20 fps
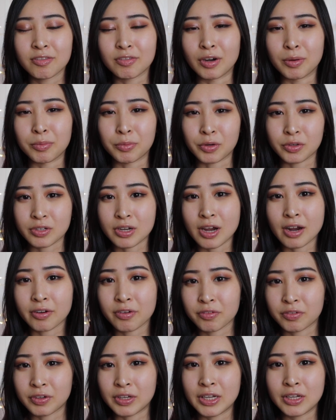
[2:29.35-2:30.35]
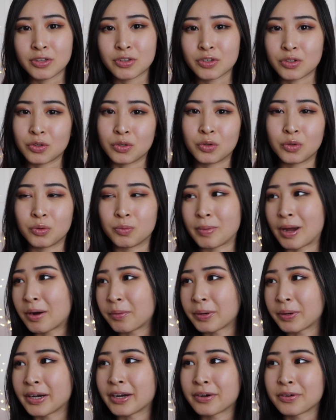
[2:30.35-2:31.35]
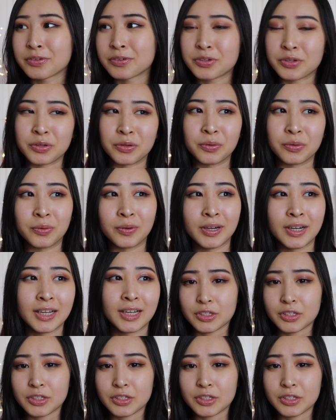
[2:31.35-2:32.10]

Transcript: from cryptography to malware to,